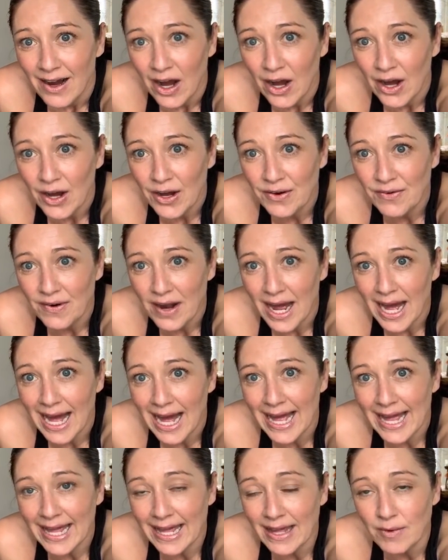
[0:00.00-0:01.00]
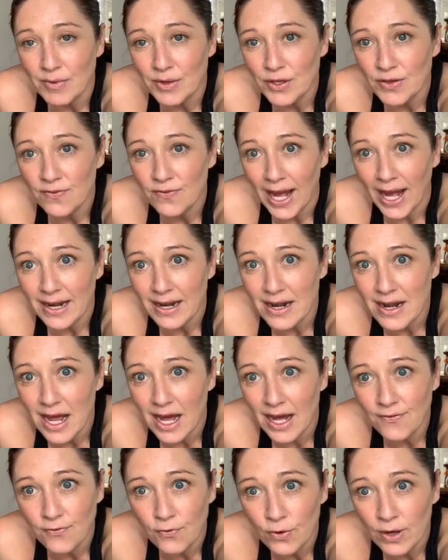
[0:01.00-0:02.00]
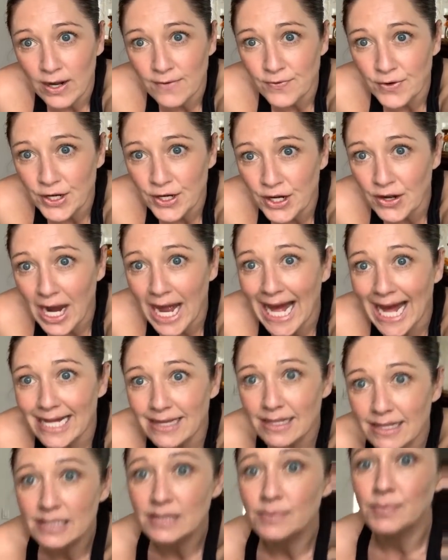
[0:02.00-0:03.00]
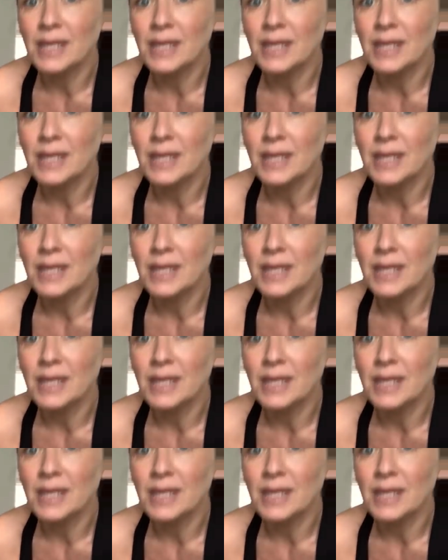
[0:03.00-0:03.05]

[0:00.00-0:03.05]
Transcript: All right, when you've had enough, wherever you're at, let's